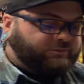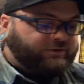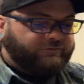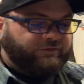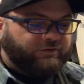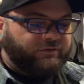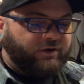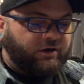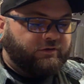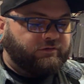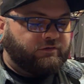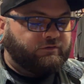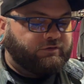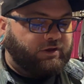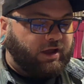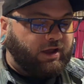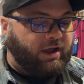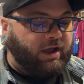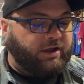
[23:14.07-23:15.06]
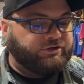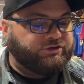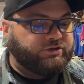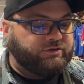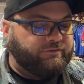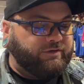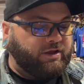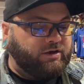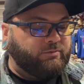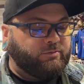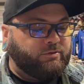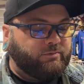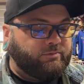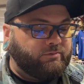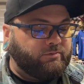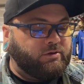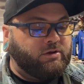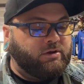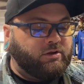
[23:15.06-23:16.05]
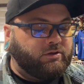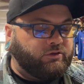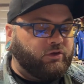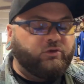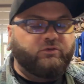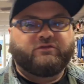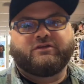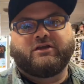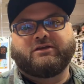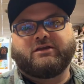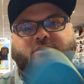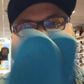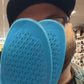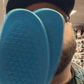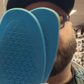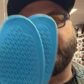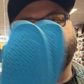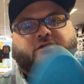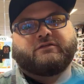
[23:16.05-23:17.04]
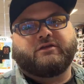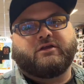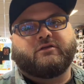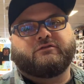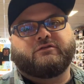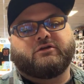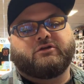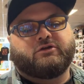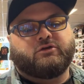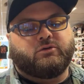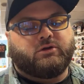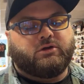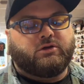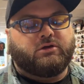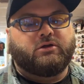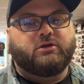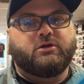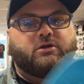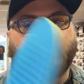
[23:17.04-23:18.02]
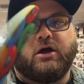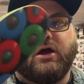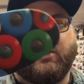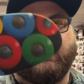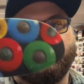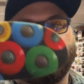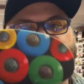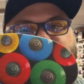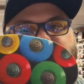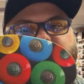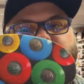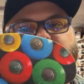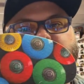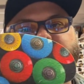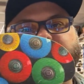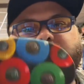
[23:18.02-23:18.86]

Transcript: definitely rock these. I should have had them in. The only reason I didn't was, like I said, I was gonna do a reveal of